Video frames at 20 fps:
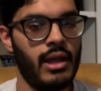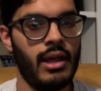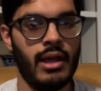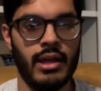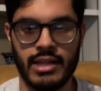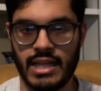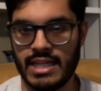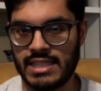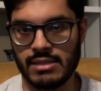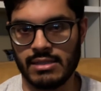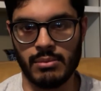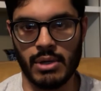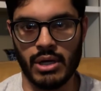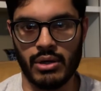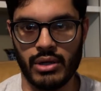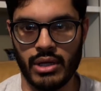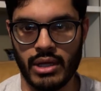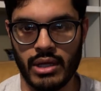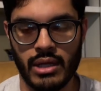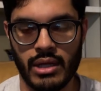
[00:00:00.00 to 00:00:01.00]
That's about
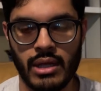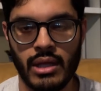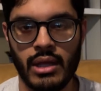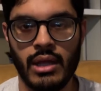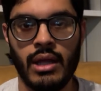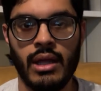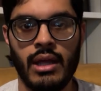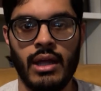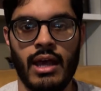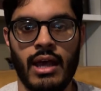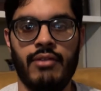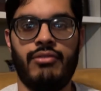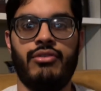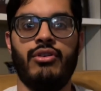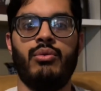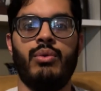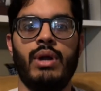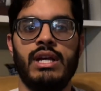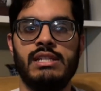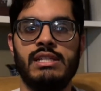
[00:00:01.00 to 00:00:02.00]
it. If your
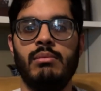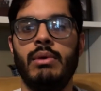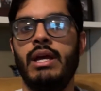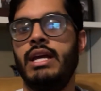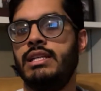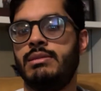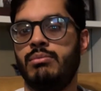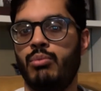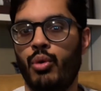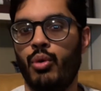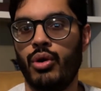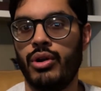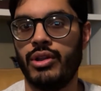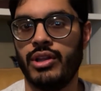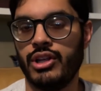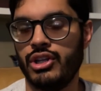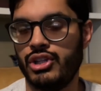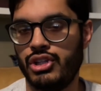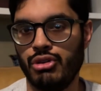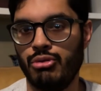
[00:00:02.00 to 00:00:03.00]
resume is more
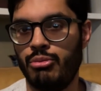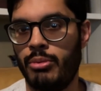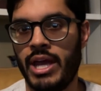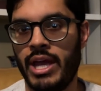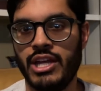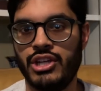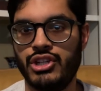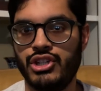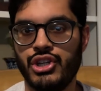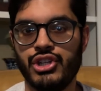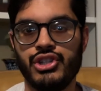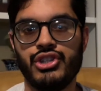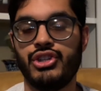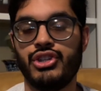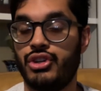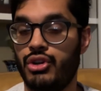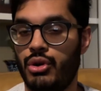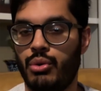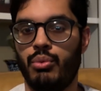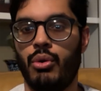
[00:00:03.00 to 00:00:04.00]
than 2 pages,
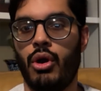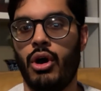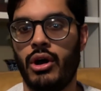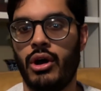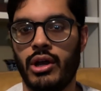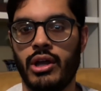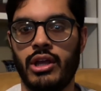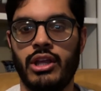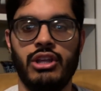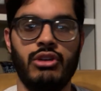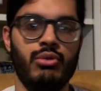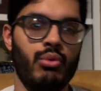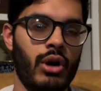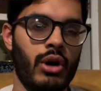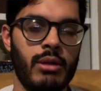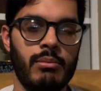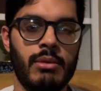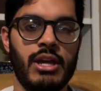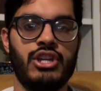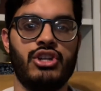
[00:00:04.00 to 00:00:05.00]
you're wrong. You want to
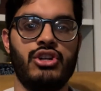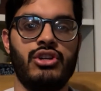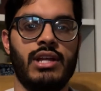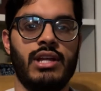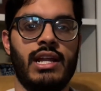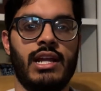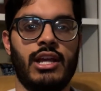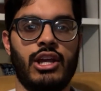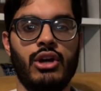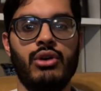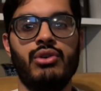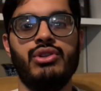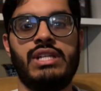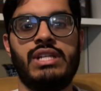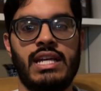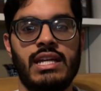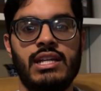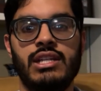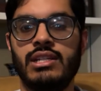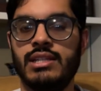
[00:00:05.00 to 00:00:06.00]
make sure that it goes
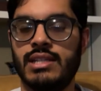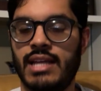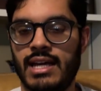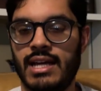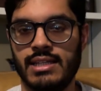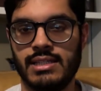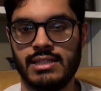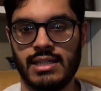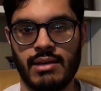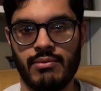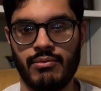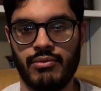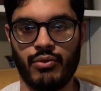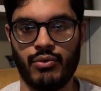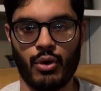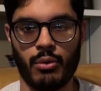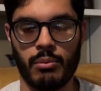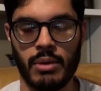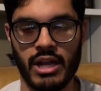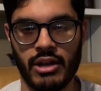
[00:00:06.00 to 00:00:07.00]
into that same
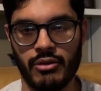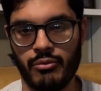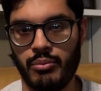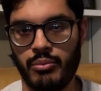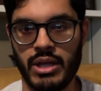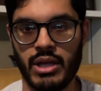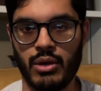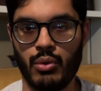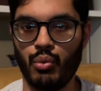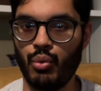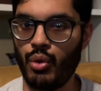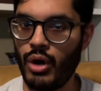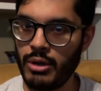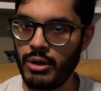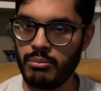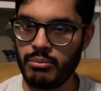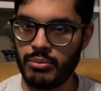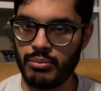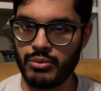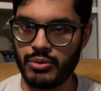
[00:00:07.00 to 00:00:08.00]
format of being
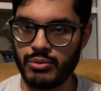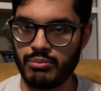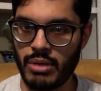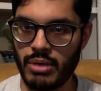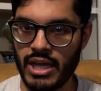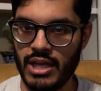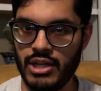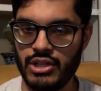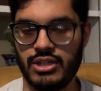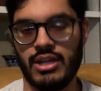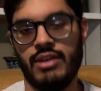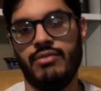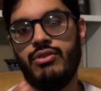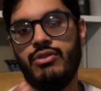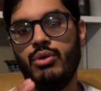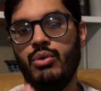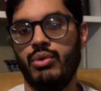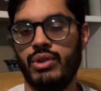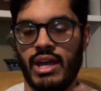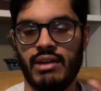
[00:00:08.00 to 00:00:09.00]
1 page if
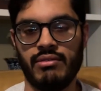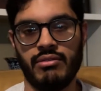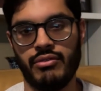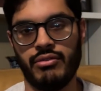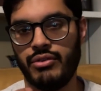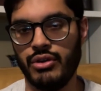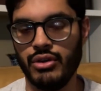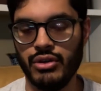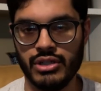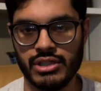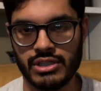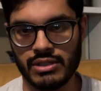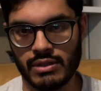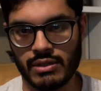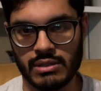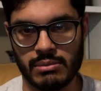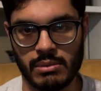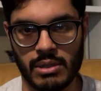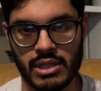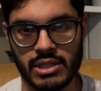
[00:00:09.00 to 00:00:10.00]
you only have a few years of
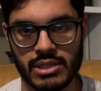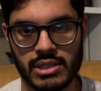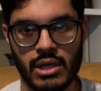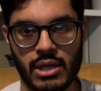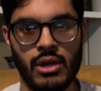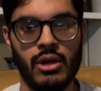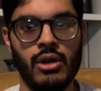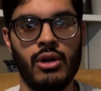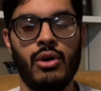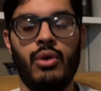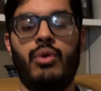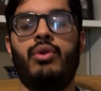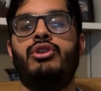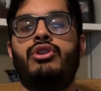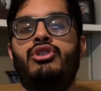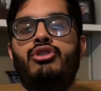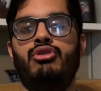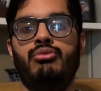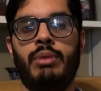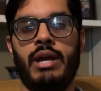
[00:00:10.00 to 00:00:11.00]
experience, or
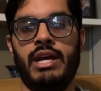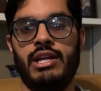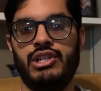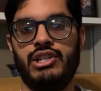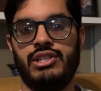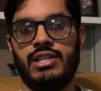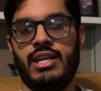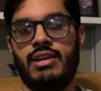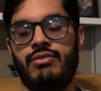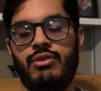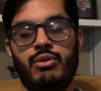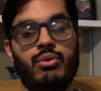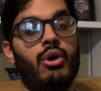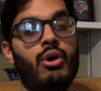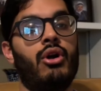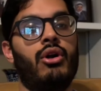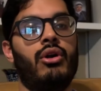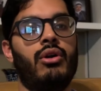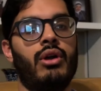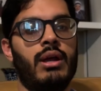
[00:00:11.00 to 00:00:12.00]
2 pages if you
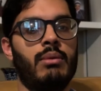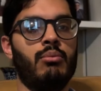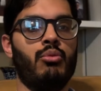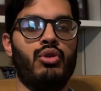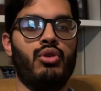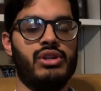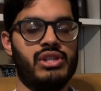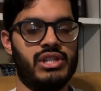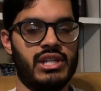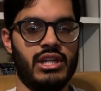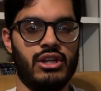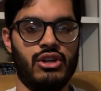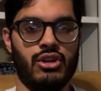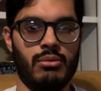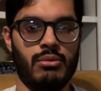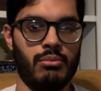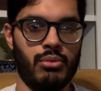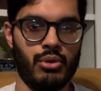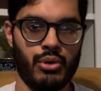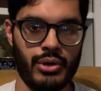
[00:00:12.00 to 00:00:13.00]
are a more senior
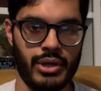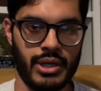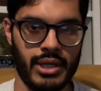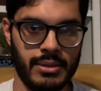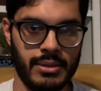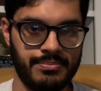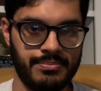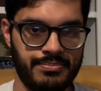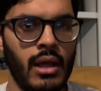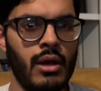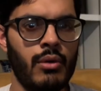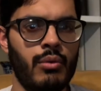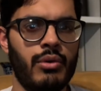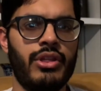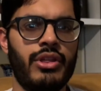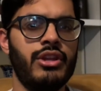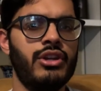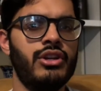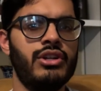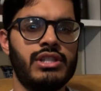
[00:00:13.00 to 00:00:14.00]
employee.
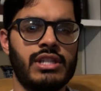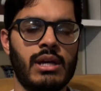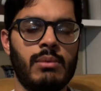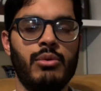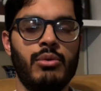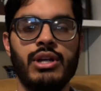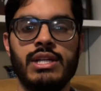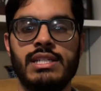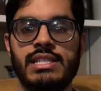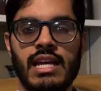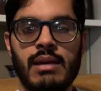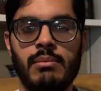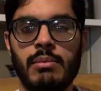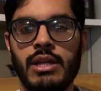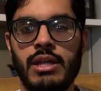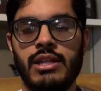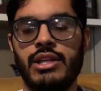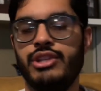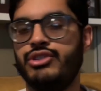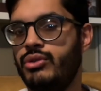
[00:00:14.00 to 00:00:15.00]
Within your summary
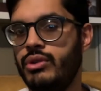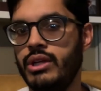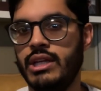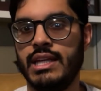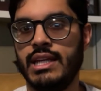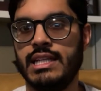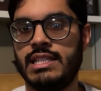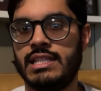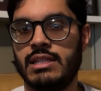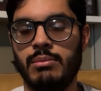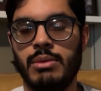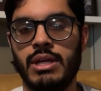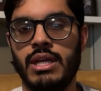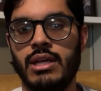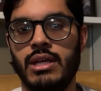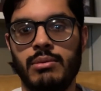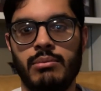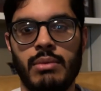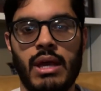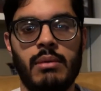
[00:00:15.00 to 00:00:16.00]
statement, this only needs to
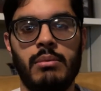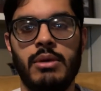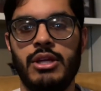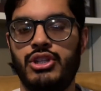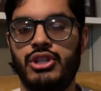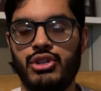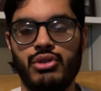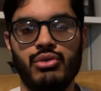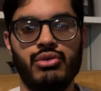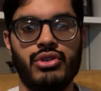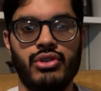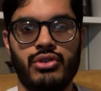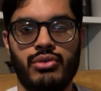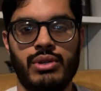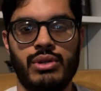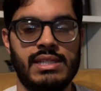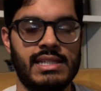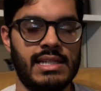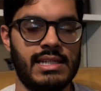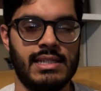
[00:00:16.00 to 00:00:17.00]
be maybe 2 to 3
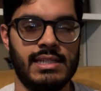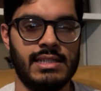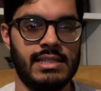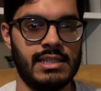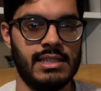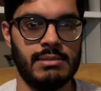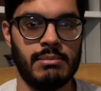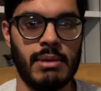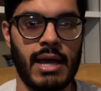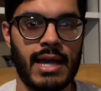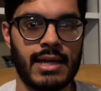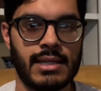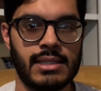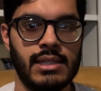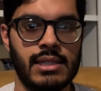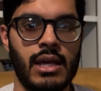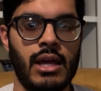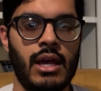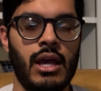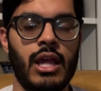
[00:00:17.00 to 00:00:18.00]
sentences max.
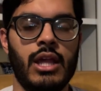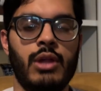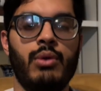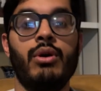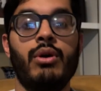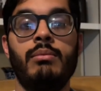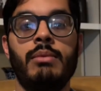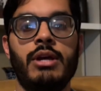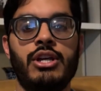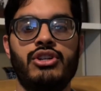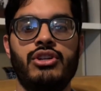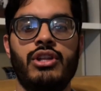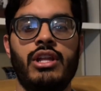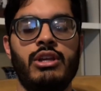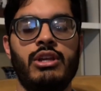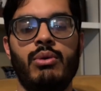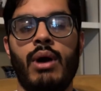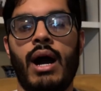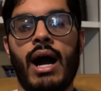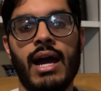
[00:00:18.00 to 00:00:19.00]
You want to make sure that you
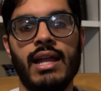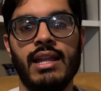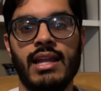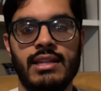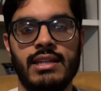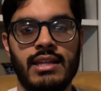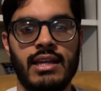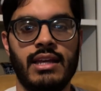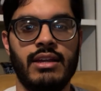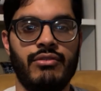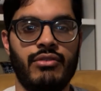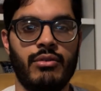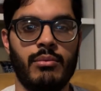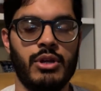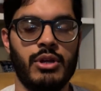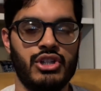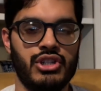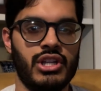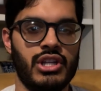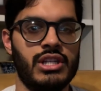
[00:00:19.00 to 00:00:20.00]
highlight the
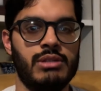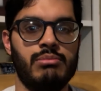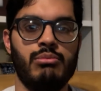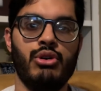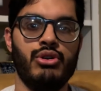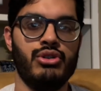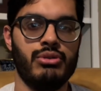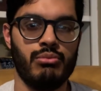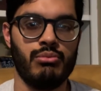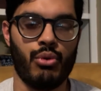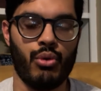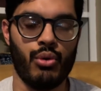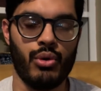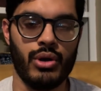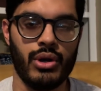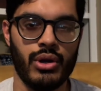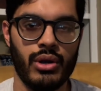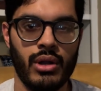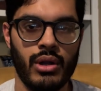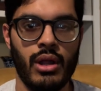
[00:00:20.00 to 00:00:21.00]
information that is most important.
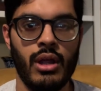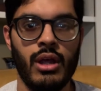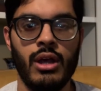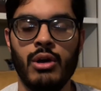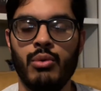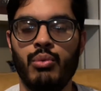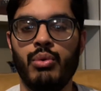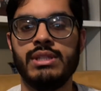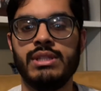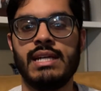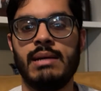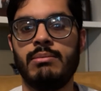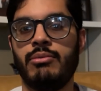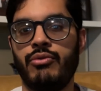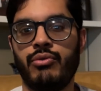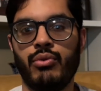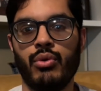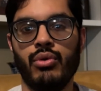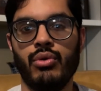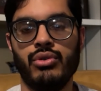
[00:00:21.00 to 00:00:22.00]
What type
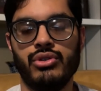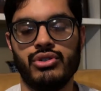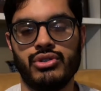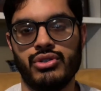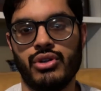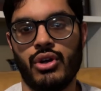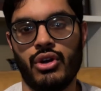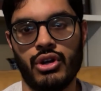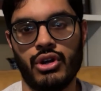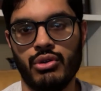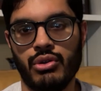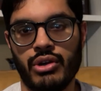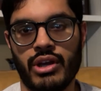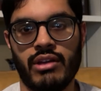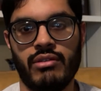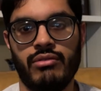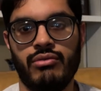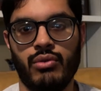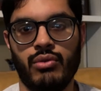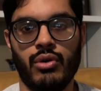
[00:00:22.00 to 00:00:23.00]
of roles are you looking
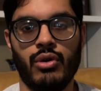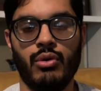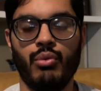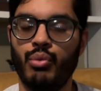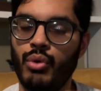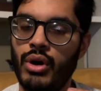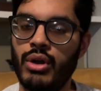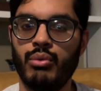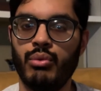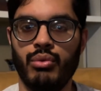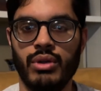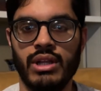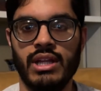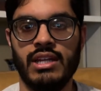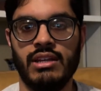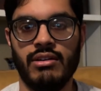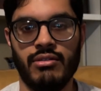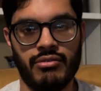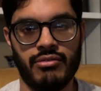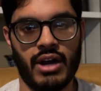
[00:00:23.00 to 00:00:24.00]
for? What really
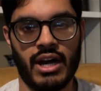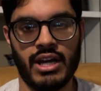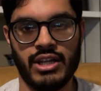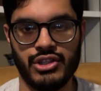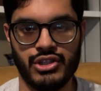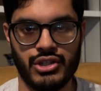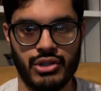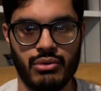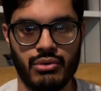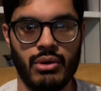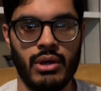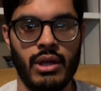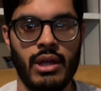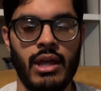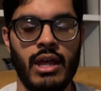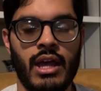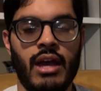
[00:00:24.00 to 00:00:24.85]
defines you?